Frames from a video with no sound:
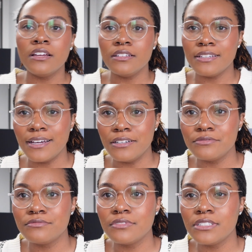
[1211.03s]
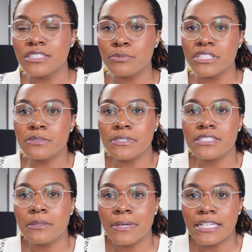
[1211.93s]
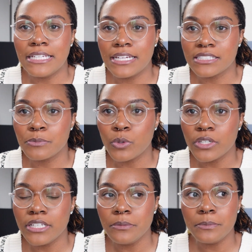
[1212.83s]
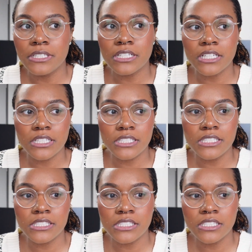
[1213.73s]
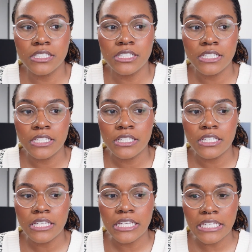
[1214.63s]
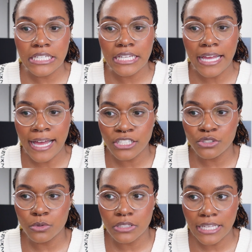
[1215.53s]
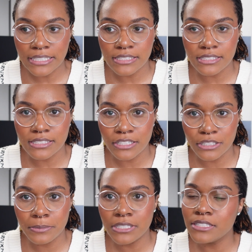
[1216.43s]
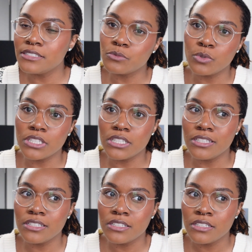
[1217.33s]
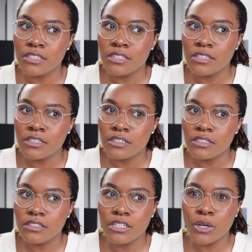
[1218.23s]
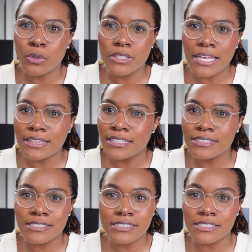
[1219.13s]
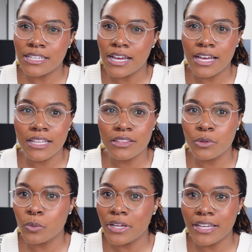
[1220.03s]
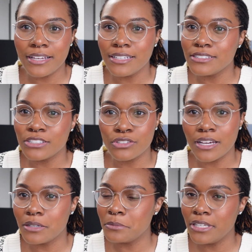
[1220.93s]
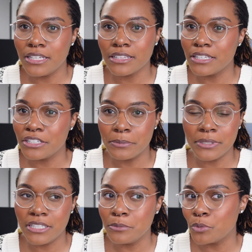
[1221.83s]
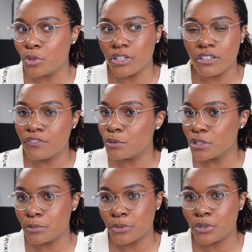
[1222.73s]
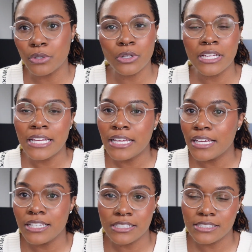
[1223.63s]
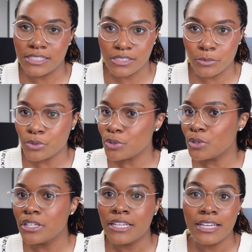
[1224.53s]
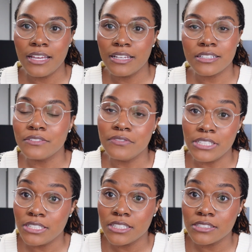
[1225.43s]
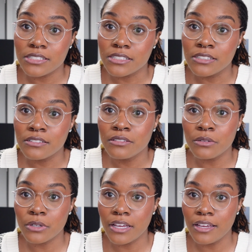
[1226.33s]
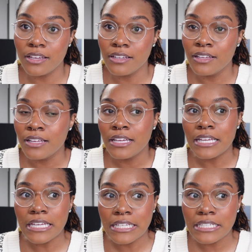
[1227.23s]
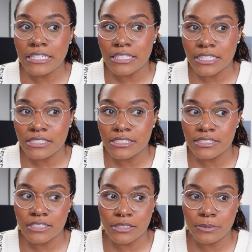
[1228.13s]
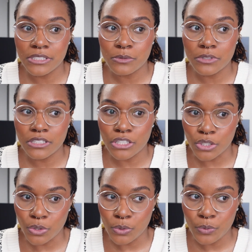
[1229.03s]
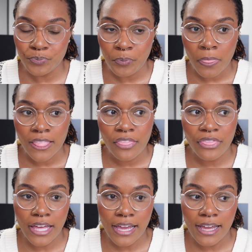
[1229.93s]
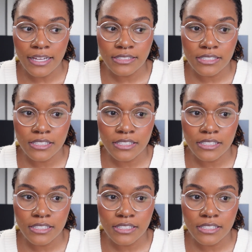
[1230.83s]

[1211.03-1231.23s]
Now, this brings me to my next point, because any actual licensed therapist would know that this is not the way to try to make therapy more affordable and accessible and convenient, okay? Any licensed therapist would know that